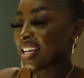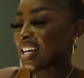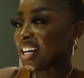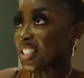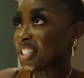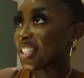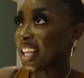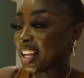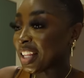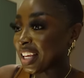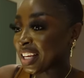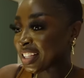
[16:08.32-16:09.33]

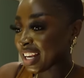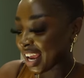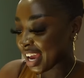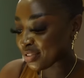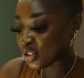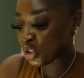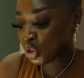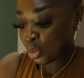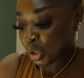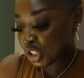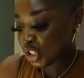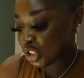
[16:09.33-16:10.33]
unsettling that I have so
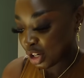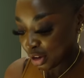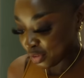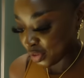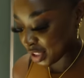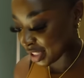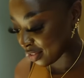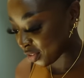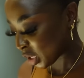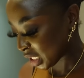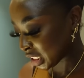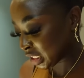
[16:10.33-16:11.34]
much stuff because I
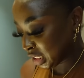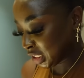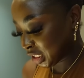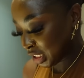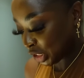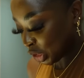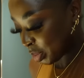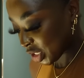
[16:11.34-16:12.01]
feel like, oh, so